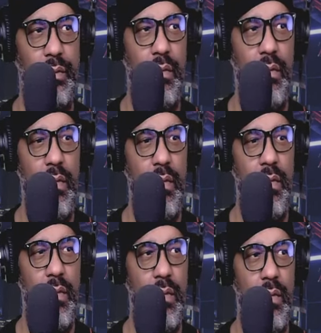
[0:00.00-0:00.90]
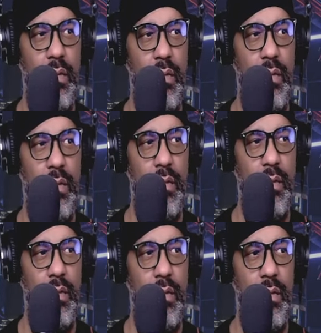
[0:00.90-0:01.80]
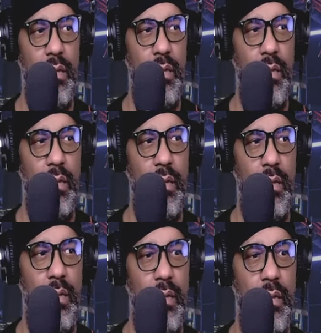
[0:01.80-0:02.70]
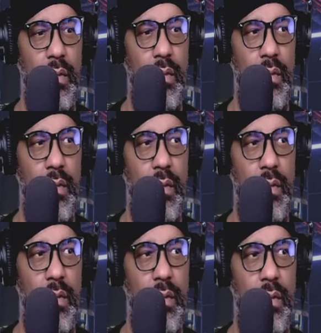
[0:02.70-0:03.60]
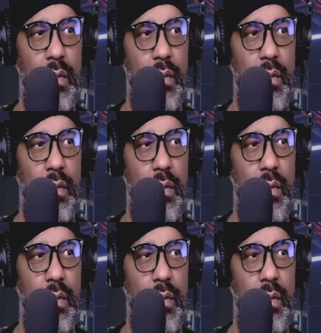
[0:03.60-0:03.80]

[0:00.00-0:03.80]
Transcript: [no speech]